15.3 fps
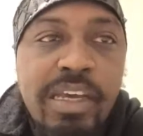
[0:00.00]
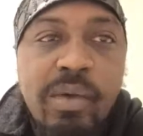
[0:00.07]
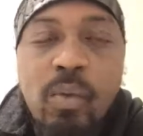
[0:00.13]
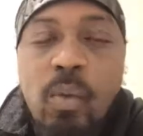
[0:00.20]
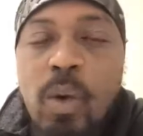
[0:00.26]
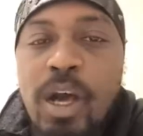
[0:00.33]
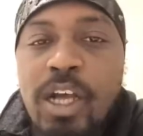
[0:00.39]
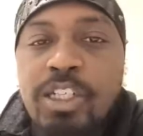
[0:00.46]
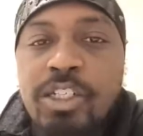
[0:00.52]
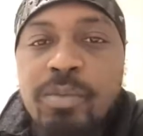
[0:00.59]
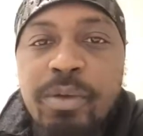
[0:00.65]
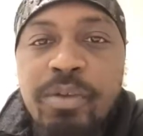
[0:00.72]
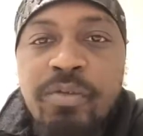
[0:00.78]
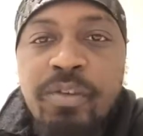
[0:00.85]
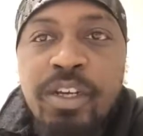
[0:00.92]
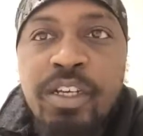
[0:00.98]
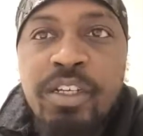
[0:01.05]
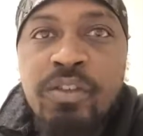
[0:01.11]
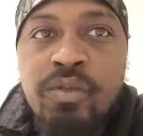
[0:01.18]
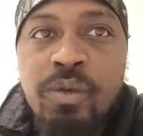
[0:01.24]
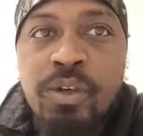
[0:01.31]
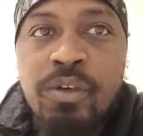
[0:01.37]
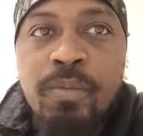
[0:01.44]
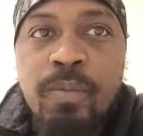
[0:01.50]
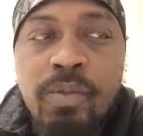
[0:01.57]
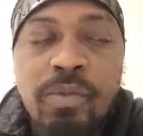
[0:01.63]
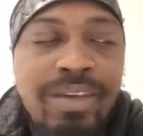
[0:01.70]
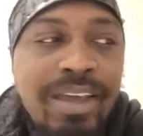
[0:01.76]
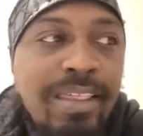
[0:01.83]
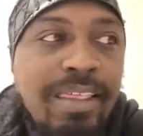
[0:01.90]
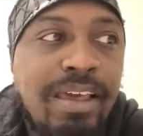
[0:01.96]
watchmen for Israel.
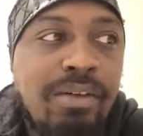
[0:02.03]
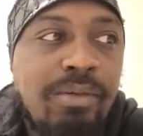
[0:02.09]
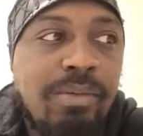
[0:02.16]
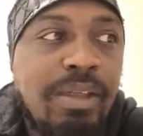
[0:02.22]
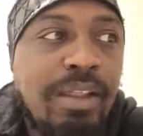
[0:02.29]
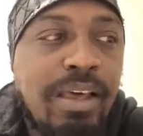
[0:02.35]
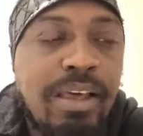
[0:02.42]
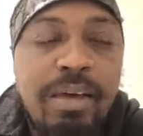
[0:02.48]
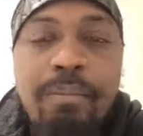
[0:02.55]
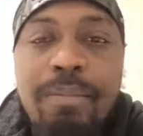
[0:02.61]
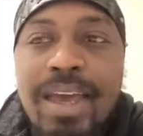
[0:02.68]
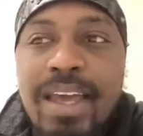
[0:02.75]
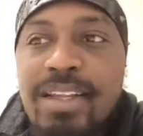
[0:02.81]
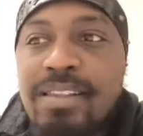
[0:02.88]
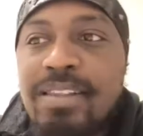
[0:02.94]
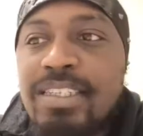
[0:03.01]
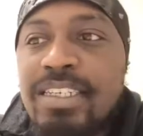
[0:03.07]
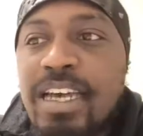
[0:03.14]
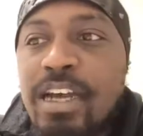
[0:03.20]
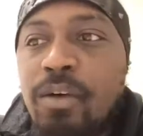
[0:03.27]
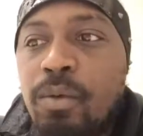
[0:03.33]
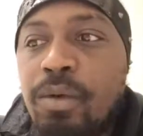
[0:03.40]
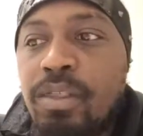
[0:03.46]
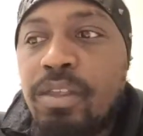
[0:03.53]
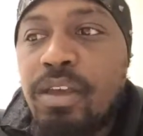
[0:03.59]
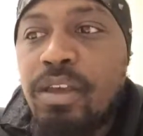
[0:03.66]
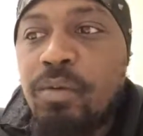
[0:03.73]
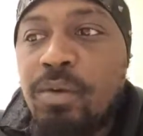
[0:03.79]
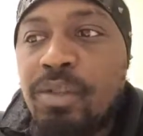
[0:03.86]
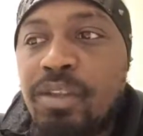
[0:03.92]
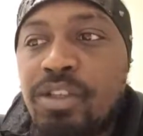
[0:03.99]
Right. That would be like a man in the tower with
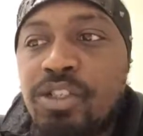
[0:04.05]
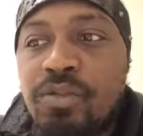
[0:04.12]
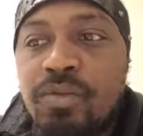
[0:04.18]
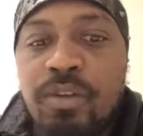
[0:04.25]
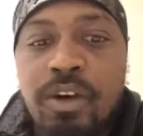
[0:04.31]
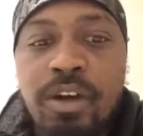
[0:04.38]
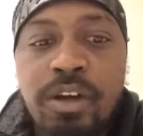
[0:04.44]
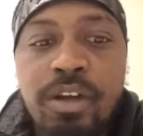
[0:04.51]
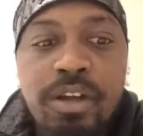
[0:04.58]
a shofar.